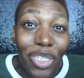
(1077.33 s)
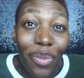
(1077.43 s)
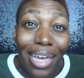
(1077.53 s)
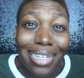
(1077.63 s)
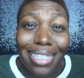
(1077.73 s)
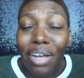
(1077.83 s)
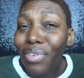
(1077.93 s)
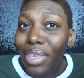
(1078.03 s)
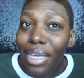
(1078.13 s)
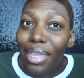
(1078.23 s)
so that is
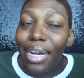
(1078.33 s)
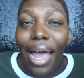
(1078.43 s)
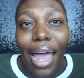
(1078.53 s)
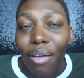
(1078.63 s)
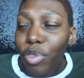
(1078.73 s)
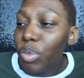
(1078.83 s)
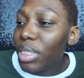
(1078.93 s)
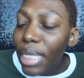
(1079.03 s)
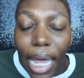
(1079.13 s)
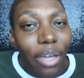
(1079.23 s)
everything that I have to
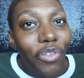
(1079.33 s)
say.